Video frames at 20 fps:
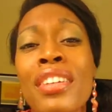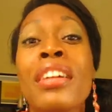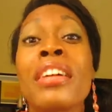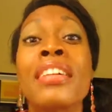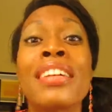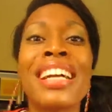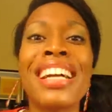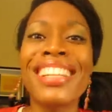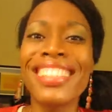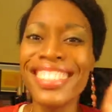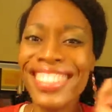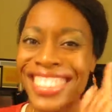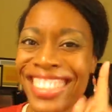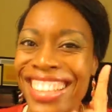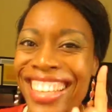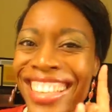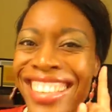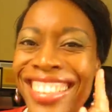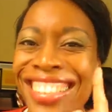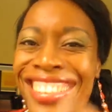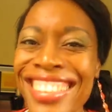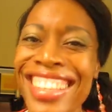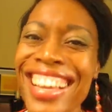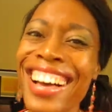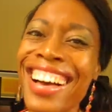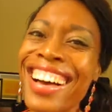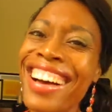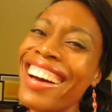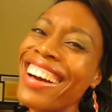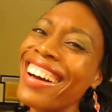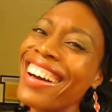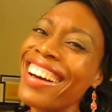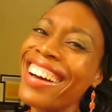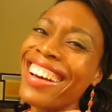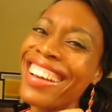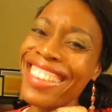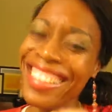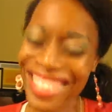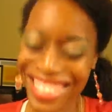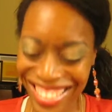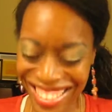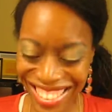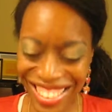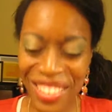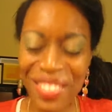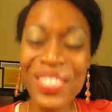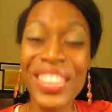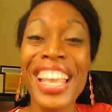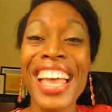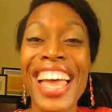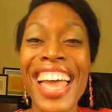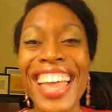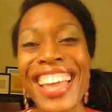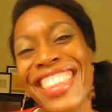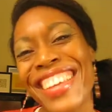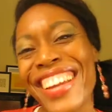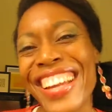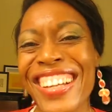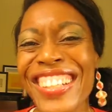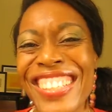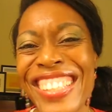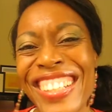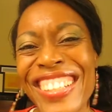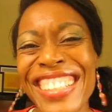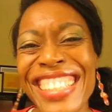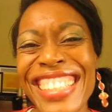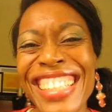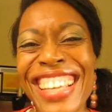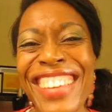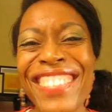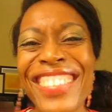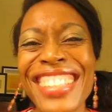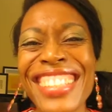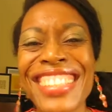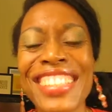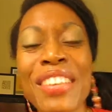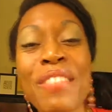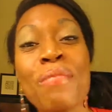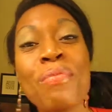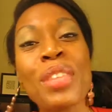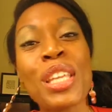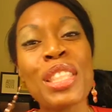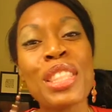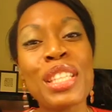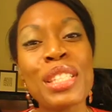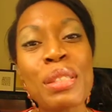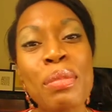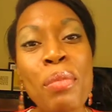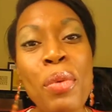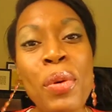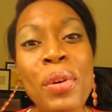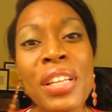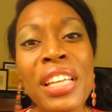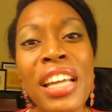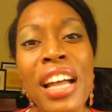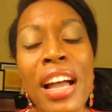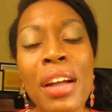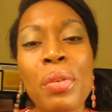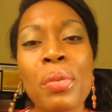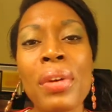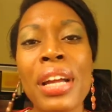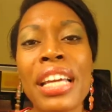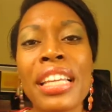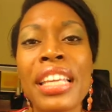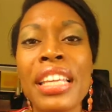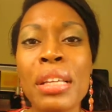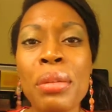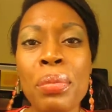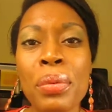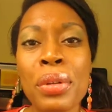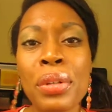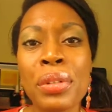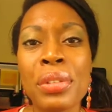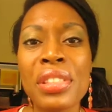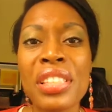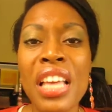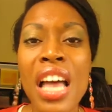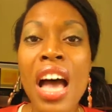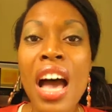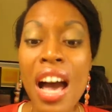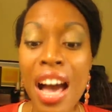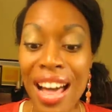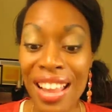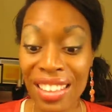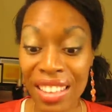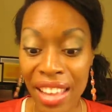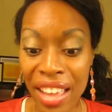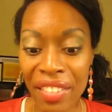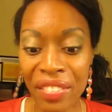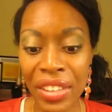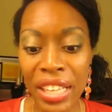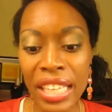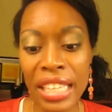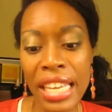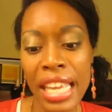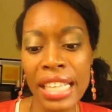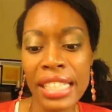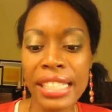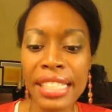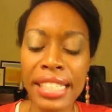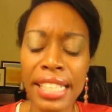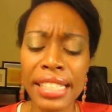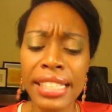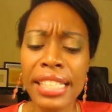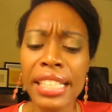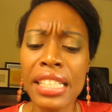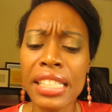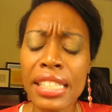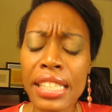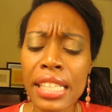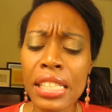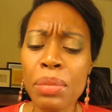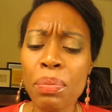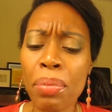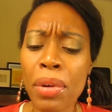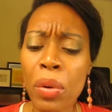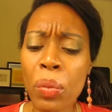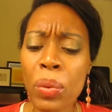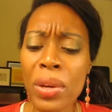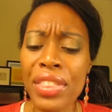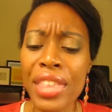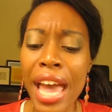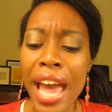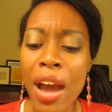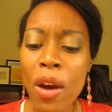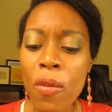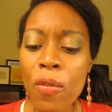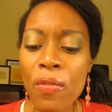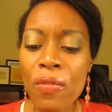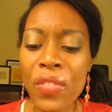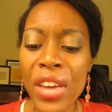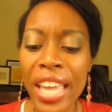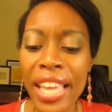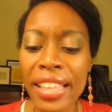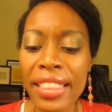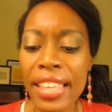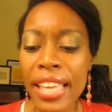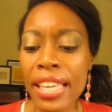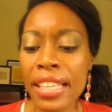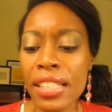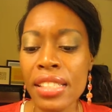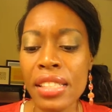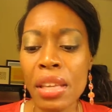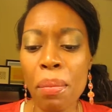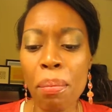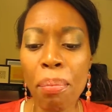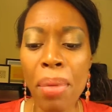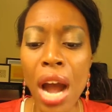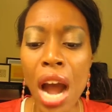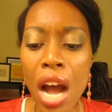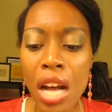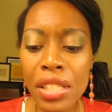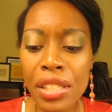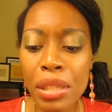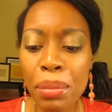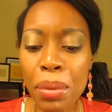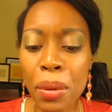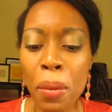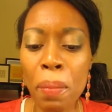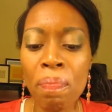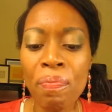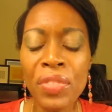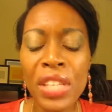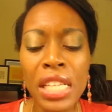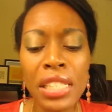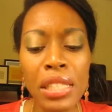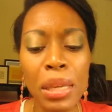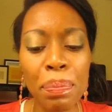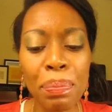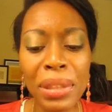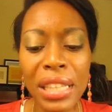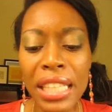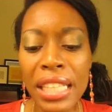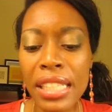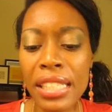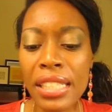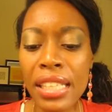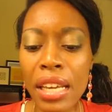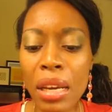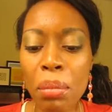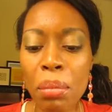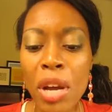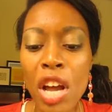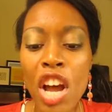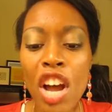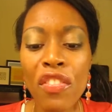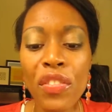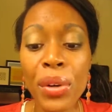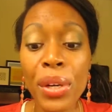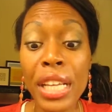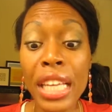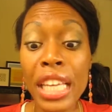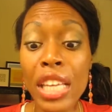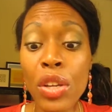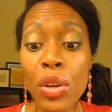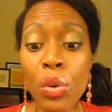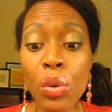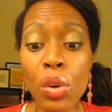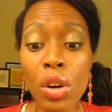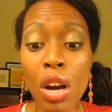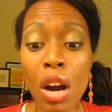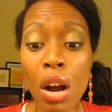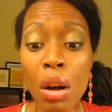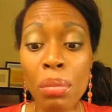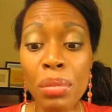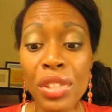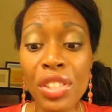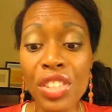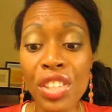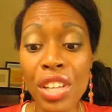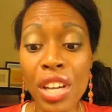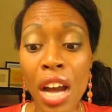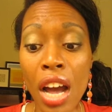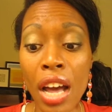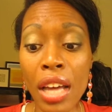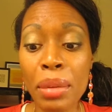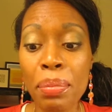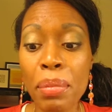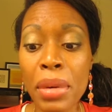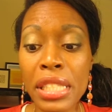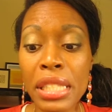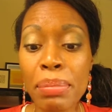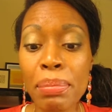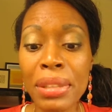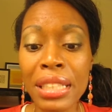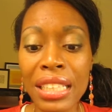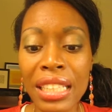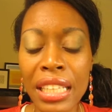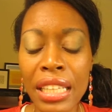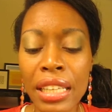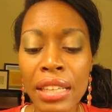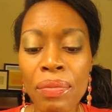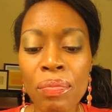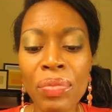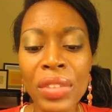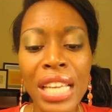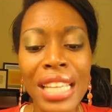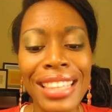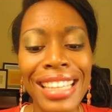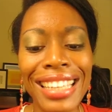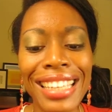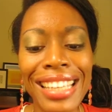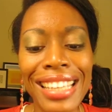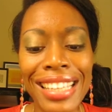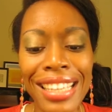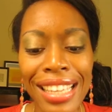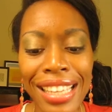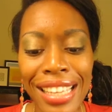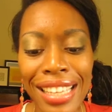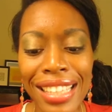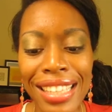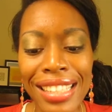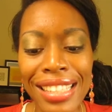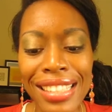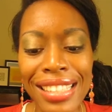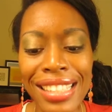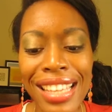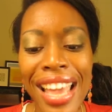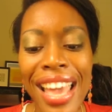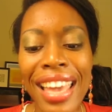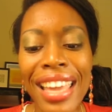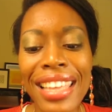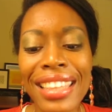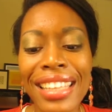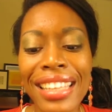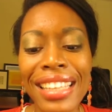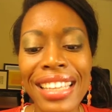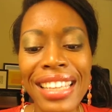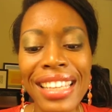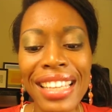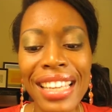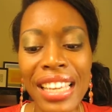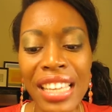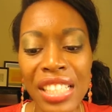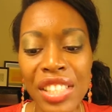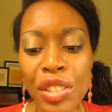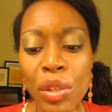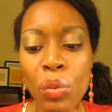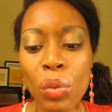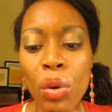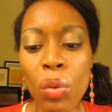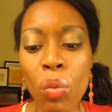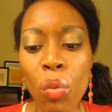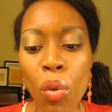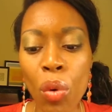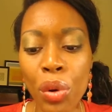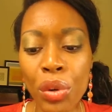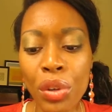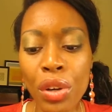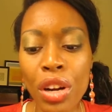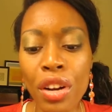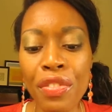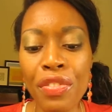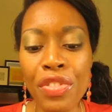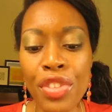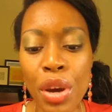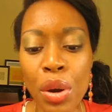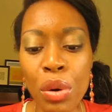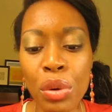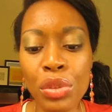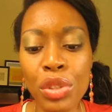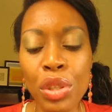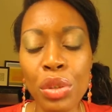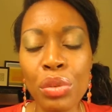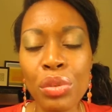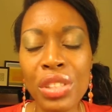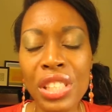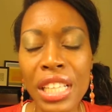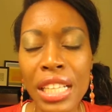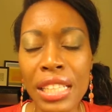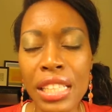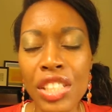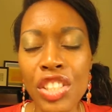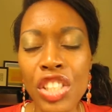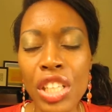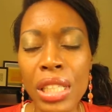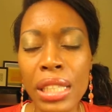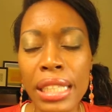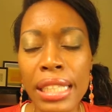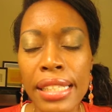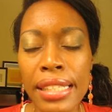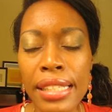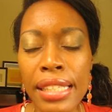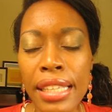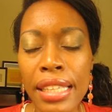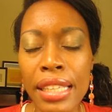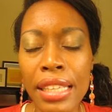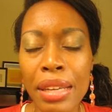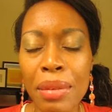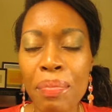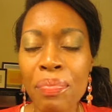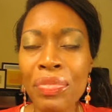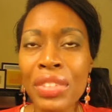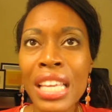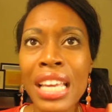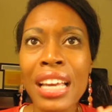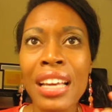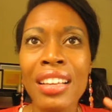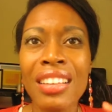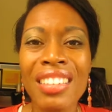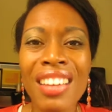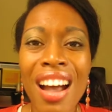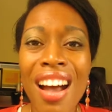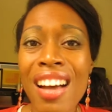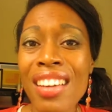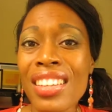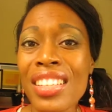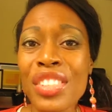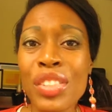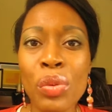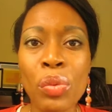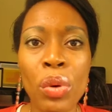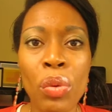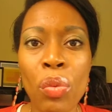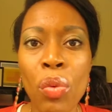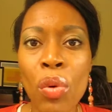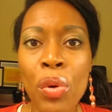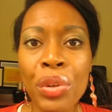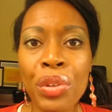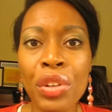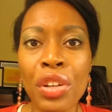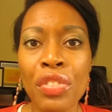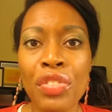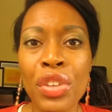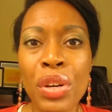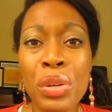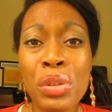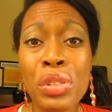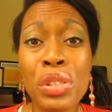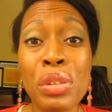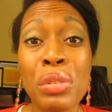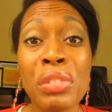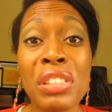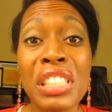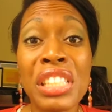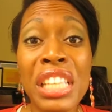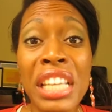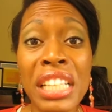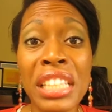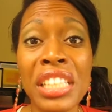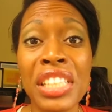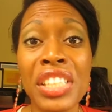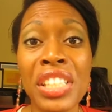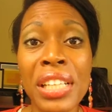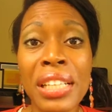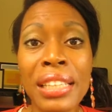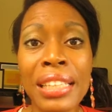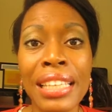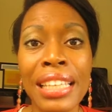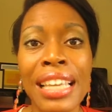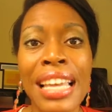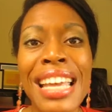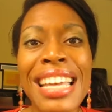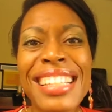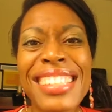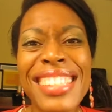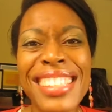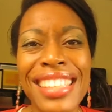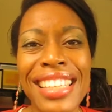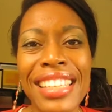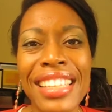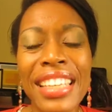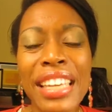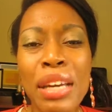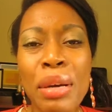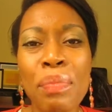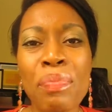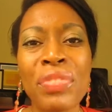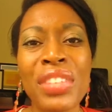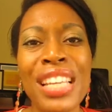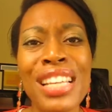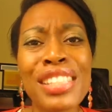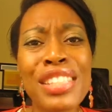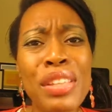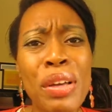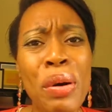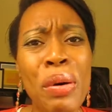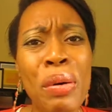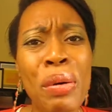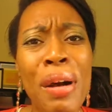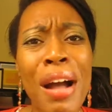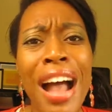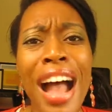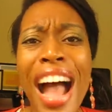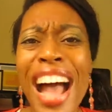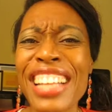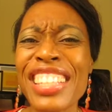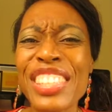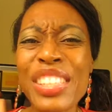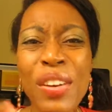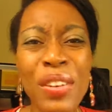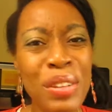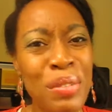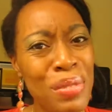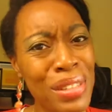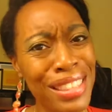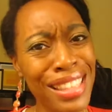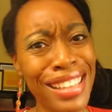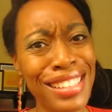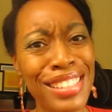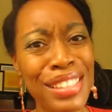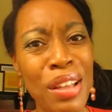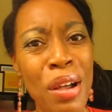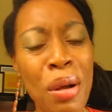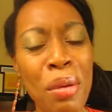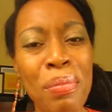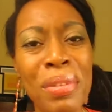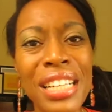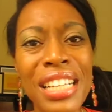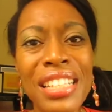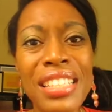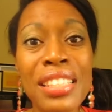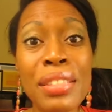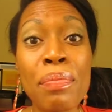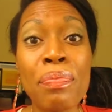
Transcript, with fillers: more Jesus Hey there Hair Journey Divas This morning I read Hebrews 11 and 6 and it says but without faith it is impossible to please him for he who comes to God must believe that he is and that he is a rewarder of those who diligently seek him. God is a rewarder of those who diligently seek him. So I started with that song because